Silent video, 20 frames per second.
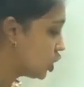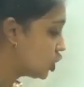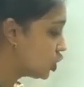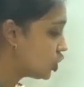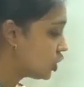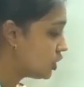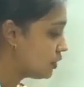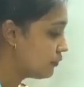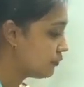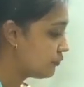
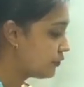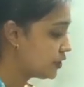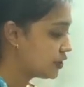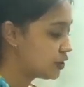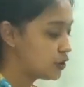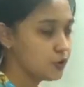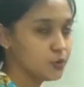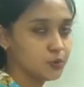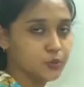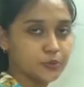
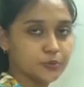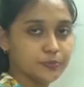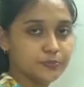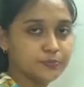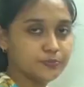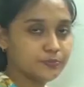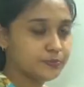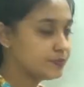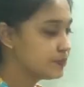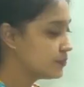Confiture,
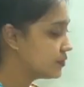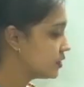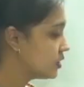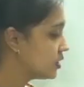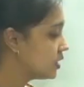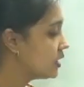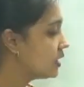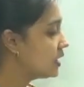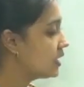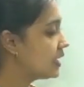
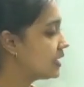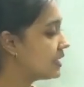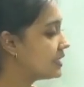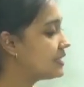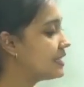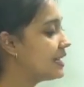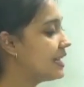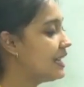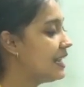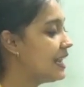
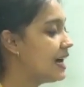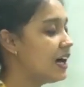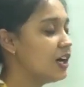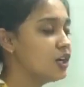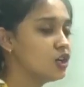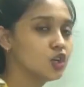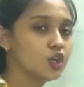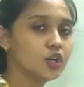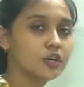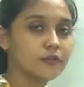de
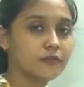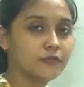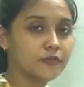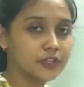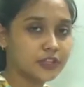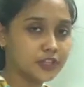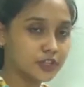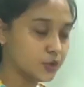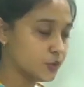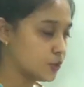la
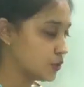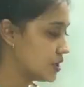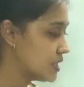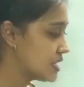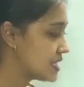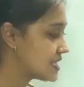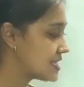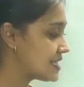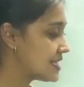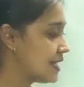confiture,
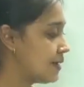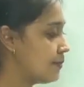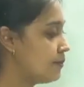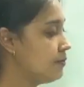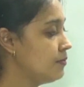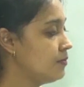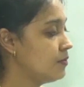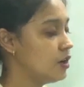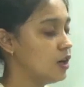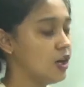
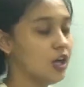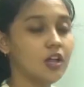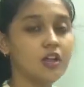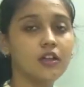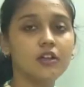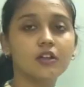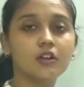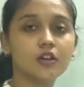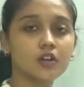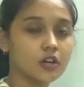some
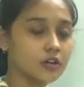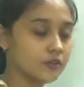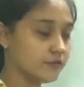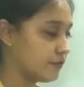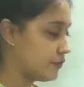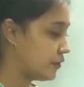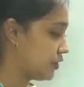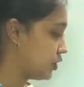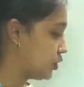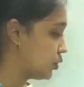
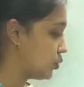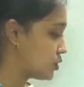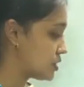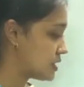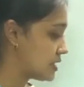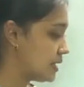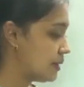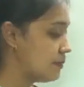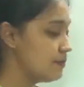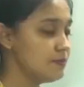confiture,
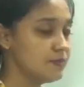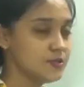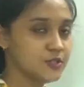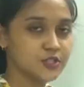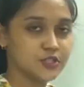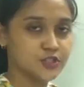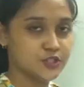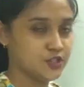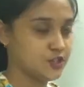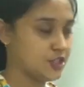some
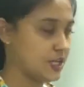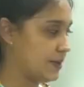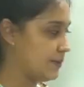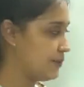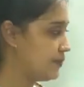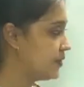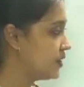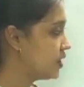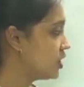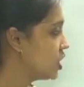
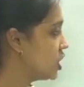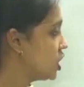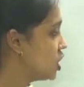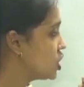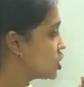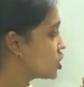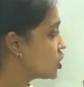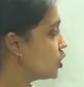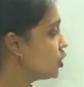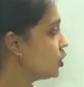jam.
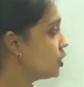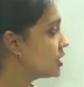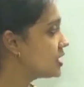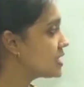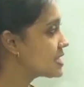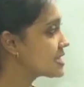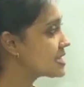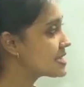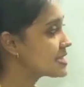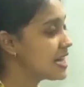So
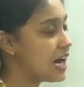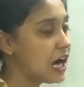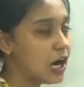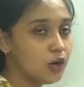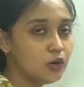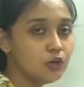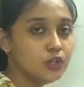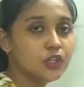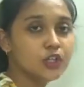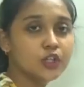this is
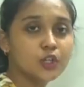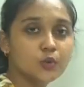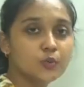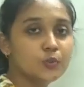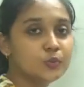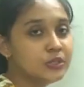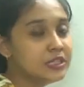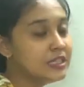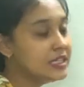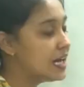how you
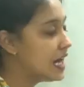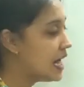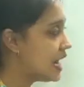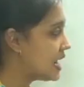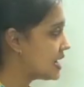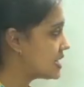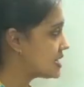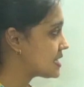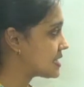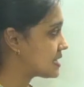will
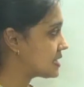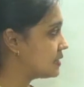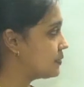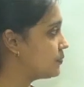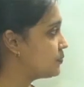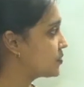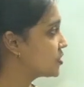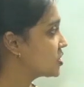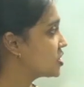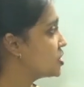
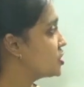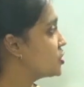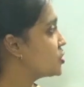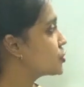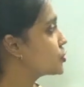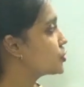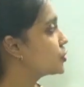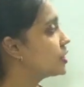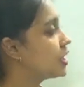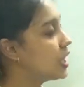answer.
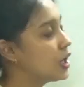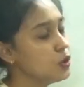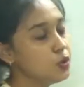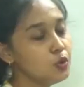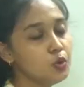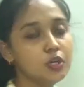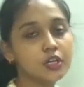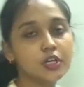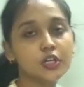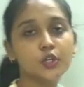So
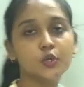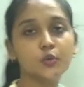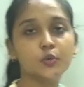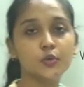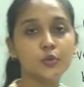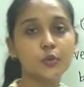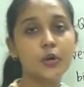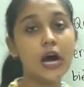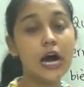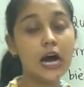now you
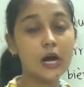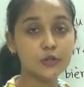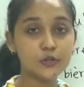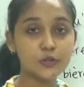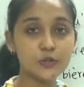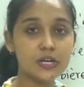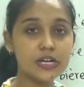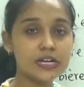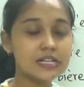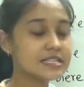know how
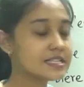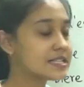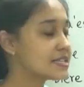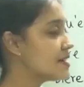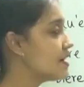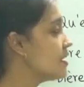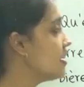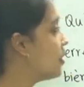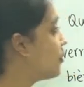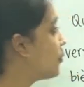to
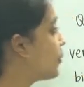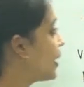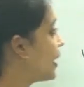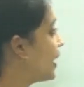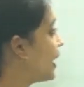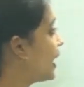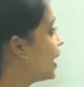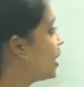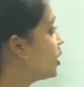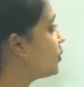answer
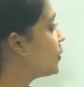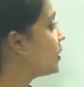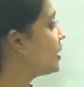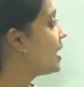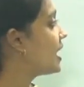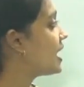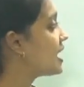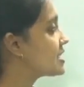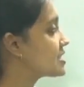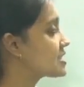when
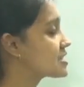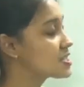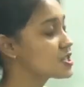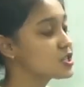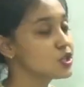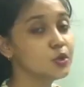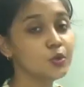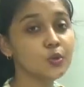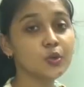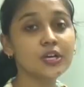anyone
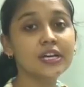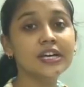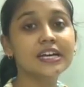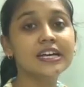asks you